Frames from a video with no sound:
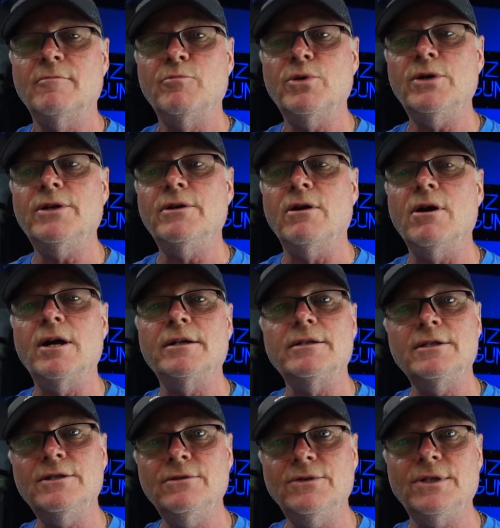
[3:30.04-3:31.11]
Put it
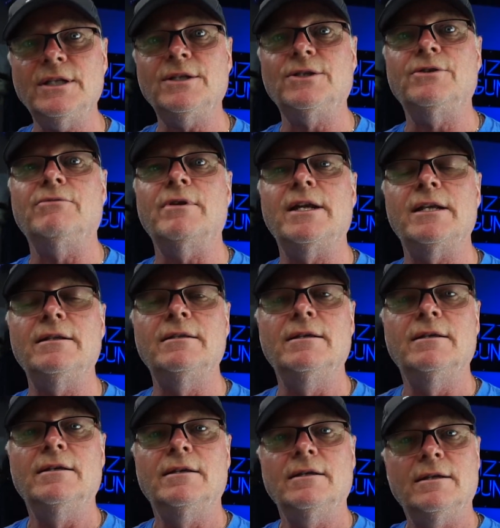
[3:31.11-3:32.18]
on, use this grid,
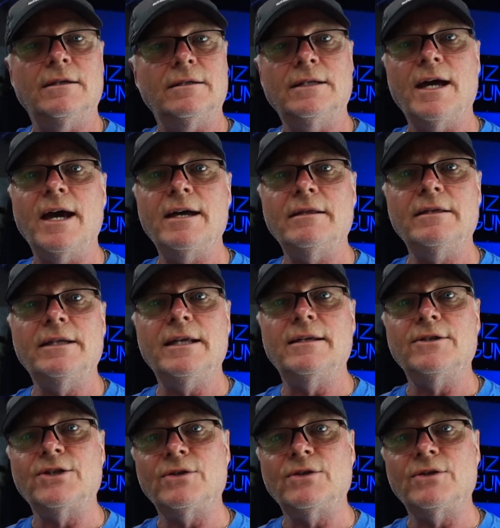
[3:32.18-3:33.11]
dial it in,